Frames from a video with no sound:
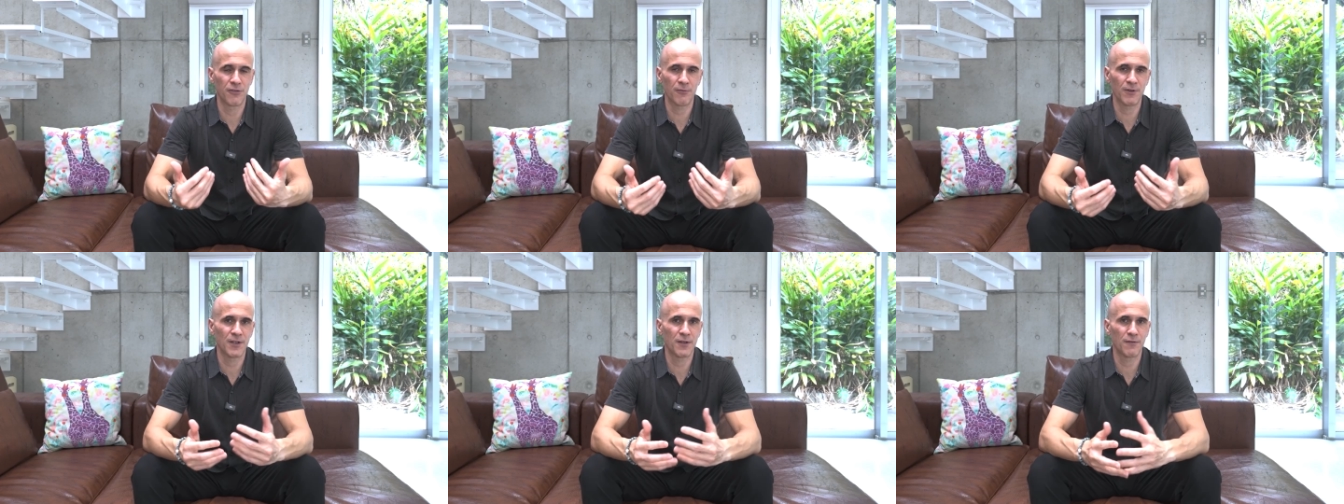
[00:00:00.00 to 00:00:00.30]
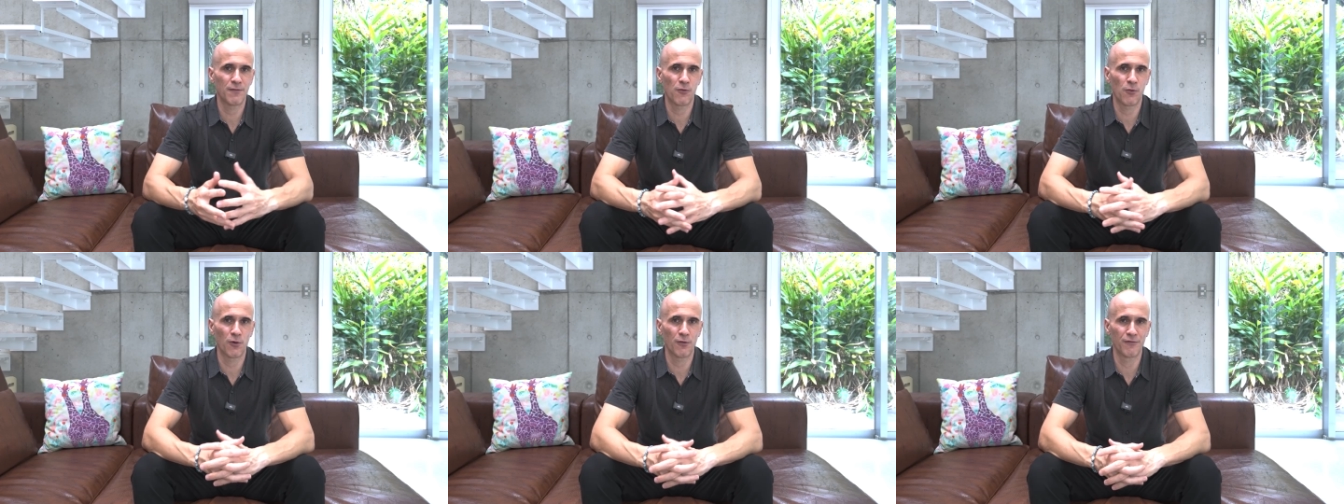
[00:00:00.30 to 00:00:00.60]
3 or
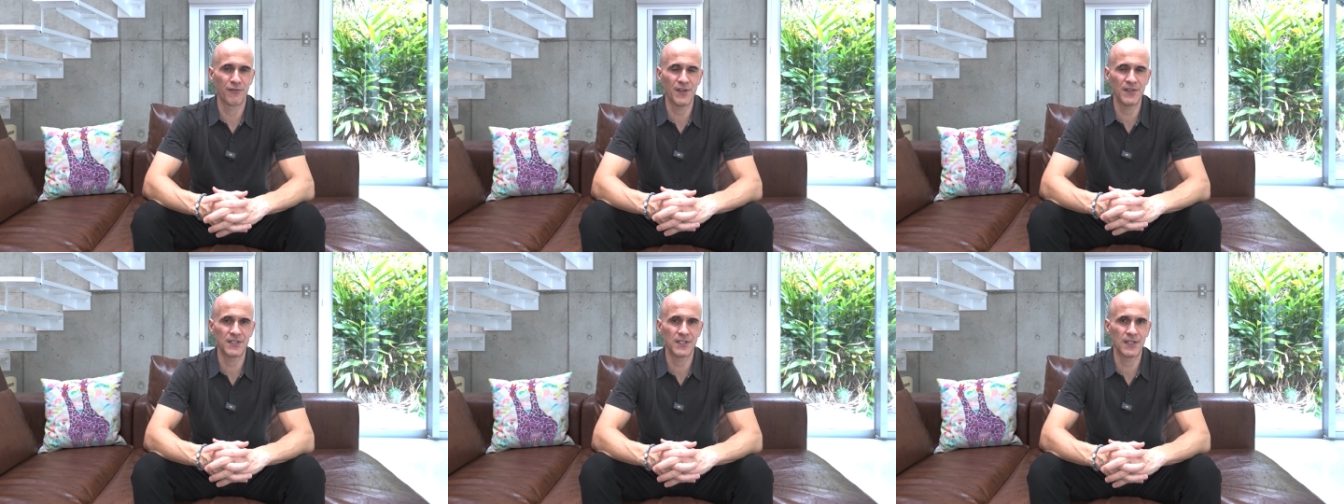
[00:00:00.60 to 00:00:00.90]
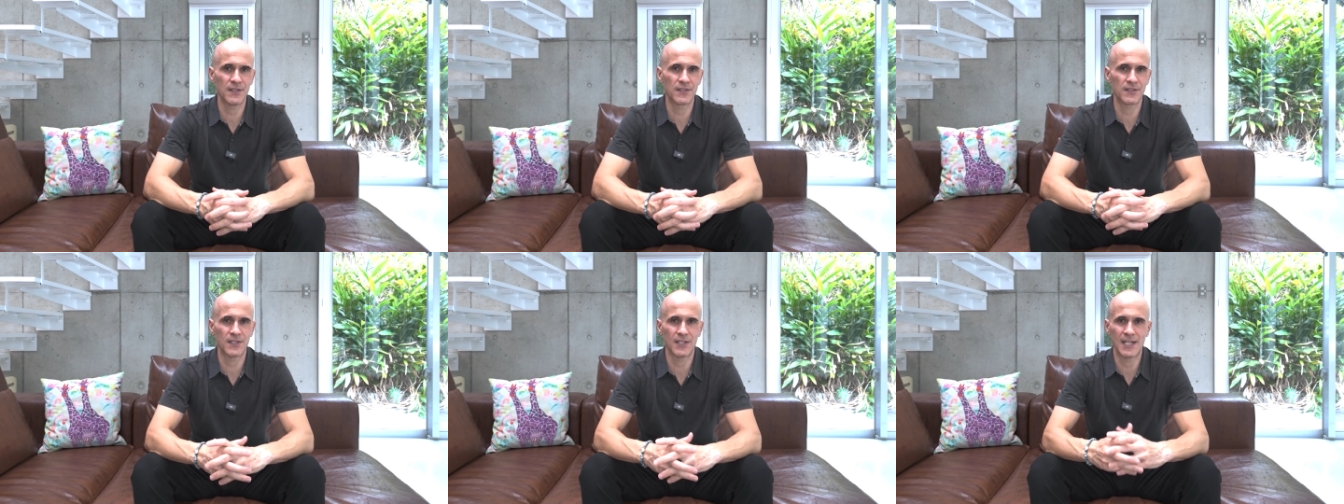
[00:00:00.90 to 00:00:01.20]
4
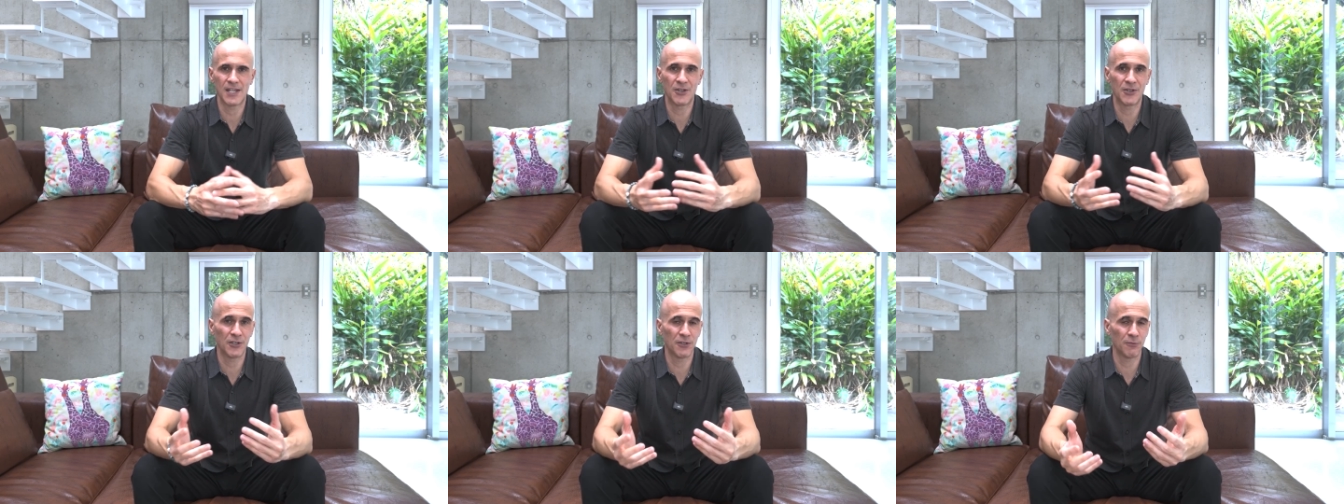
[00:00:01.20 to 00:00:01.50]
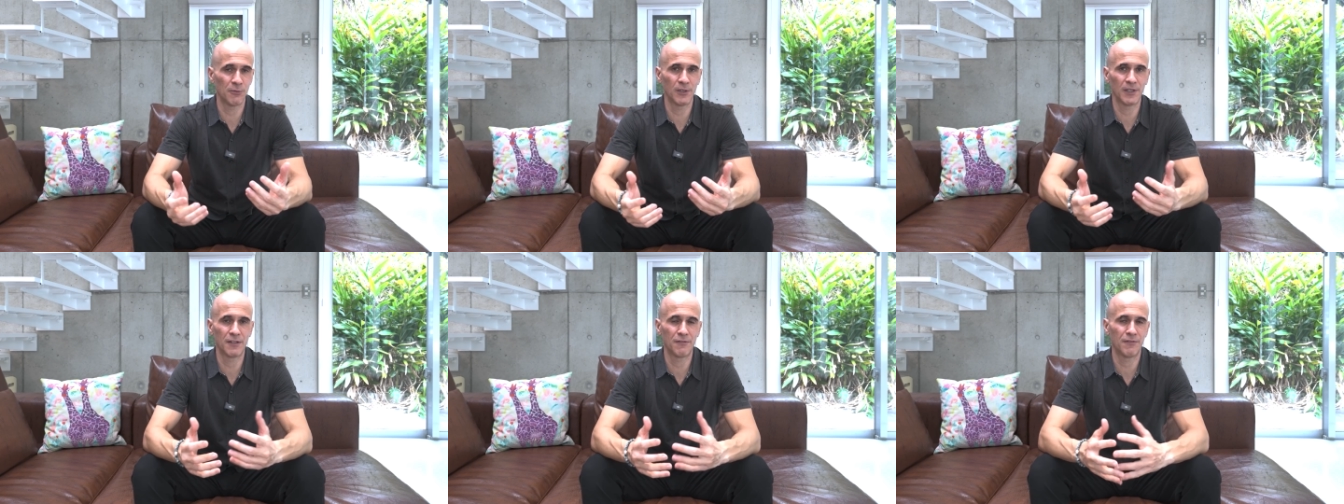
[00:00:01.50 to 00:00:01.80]
visits and he
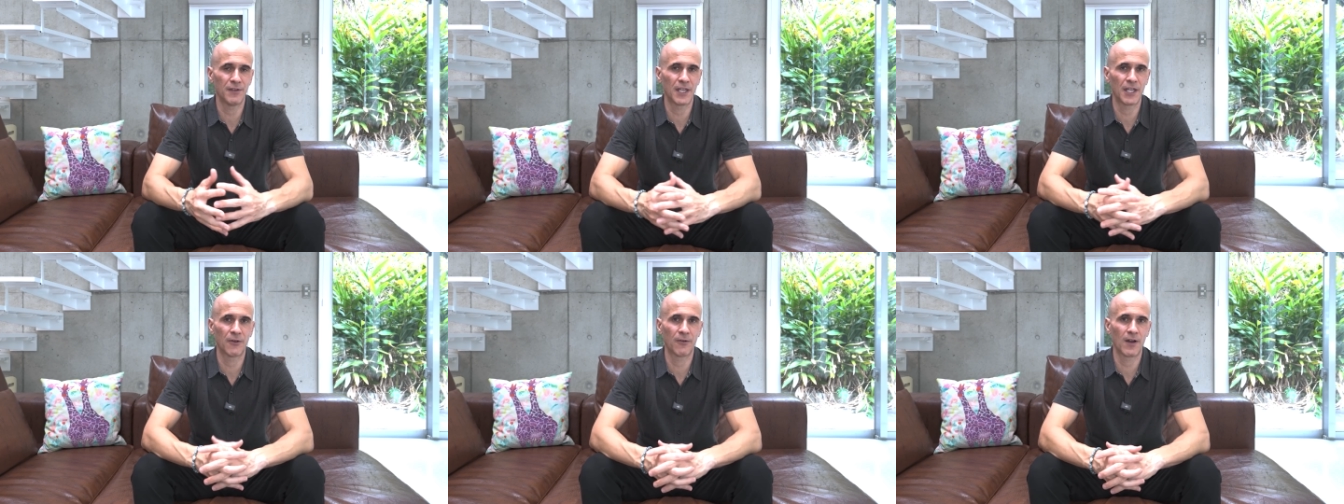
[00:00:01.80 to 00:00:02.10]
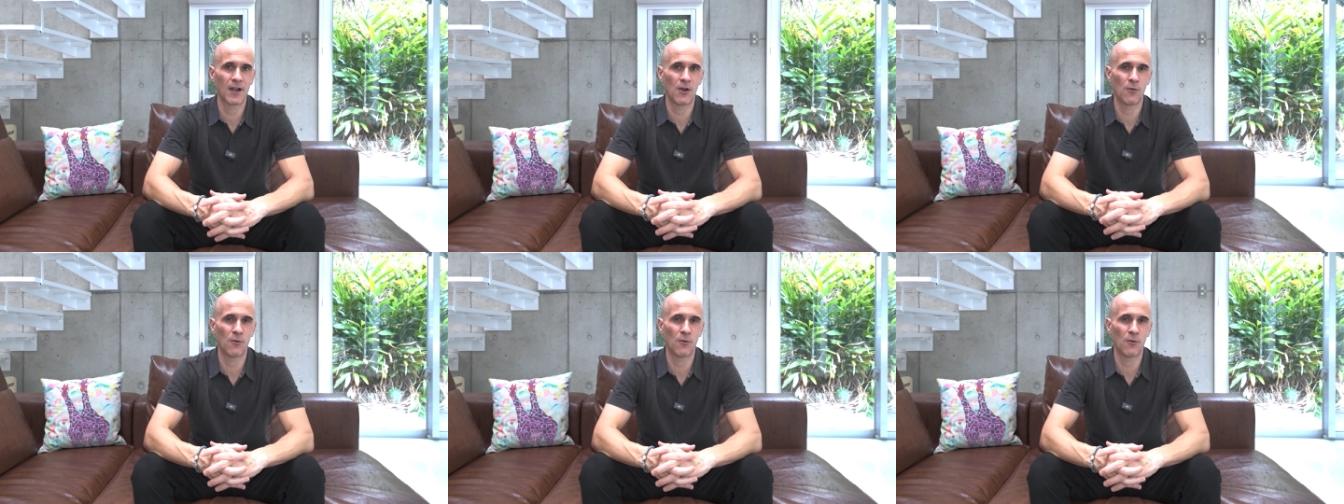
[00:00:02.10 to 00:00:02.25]
couldn't really figure